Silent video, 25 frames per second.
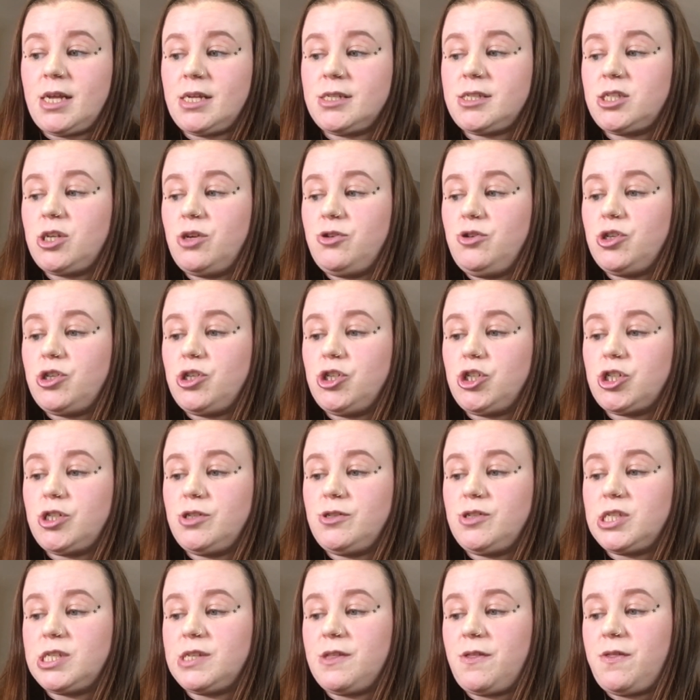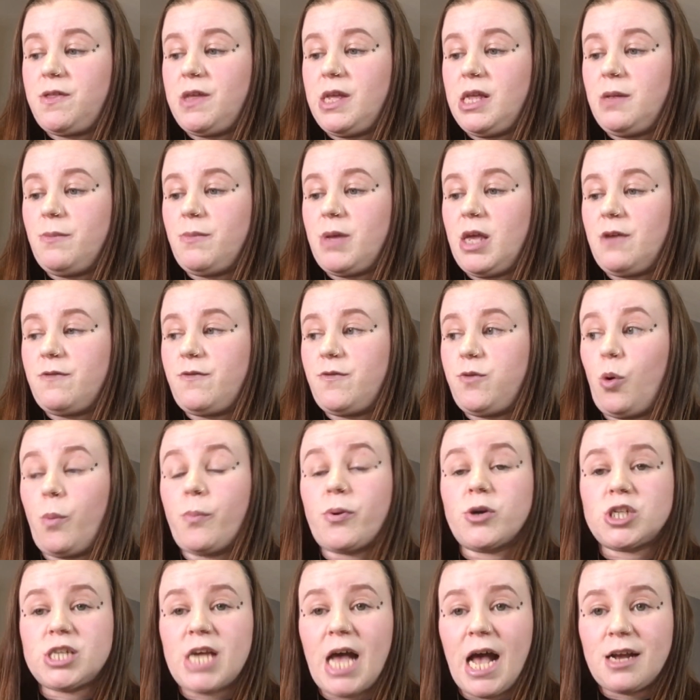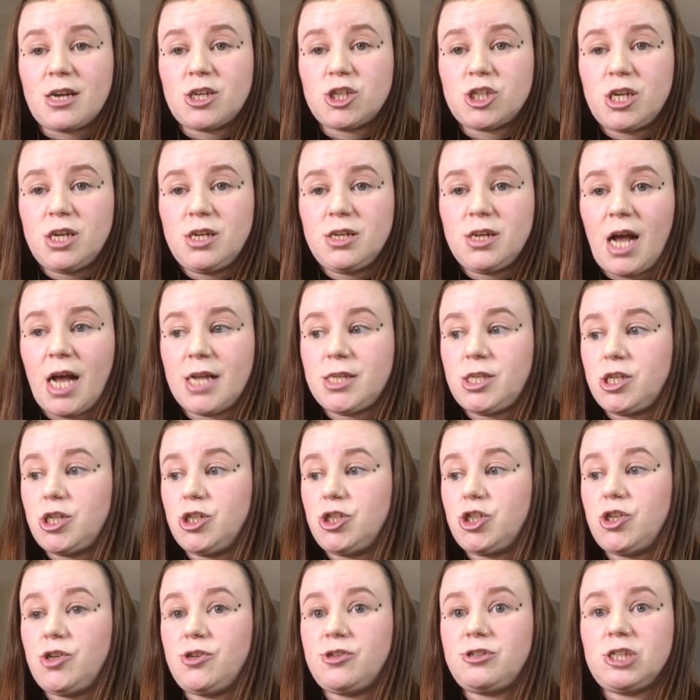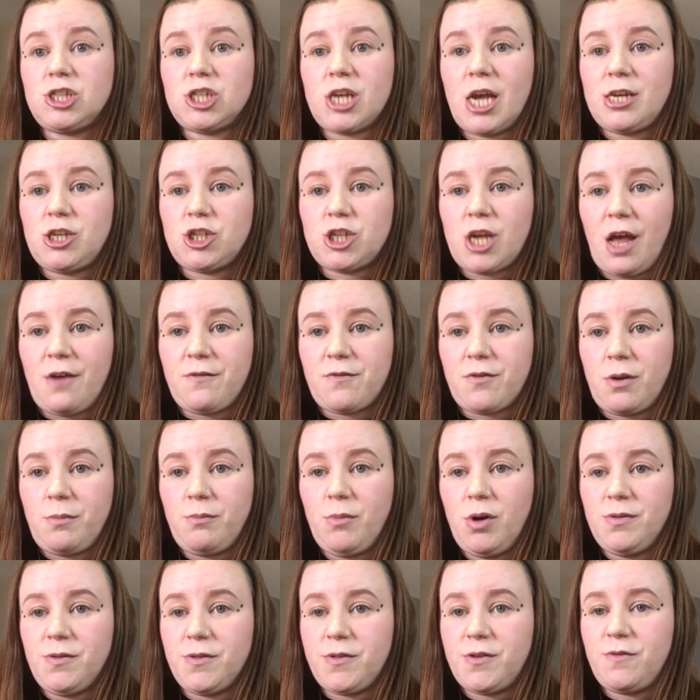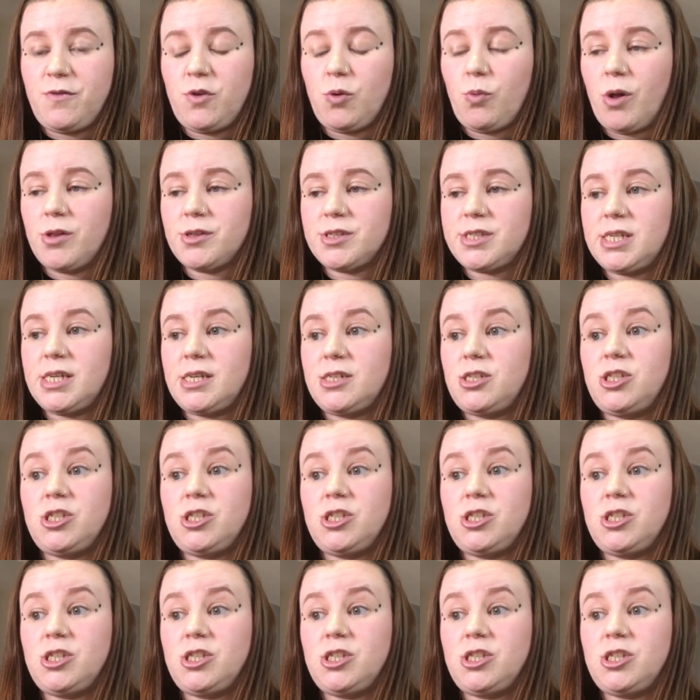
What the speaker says: So you could choose to theme it for protection, and you could choose to change it every month if you wanted.